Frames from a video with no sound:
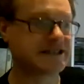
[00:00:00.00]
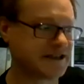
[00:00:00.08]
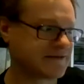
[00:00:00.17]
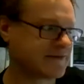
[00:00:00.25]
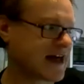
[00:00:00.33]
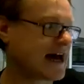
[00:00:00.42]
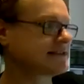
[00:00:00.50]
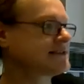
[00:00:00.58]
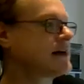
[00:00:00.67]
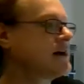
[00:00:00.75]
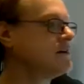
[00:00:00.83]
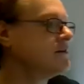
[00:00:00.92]
of that.
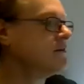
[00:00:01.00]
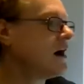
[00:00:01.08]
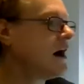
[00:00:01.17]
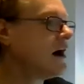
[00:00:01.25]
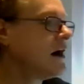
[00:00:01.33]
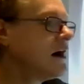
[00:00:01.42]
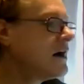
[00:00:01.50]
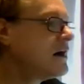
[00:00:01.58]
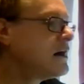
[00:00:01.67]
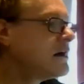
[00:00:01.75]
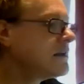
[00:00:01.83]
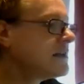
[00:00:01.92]
So
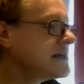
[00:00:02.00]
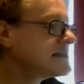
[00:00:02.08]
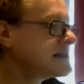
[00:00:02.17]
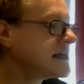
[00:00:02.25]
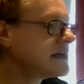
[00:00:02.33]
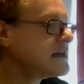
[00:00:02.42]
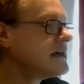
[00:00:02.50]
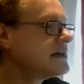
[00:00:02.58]
let's see.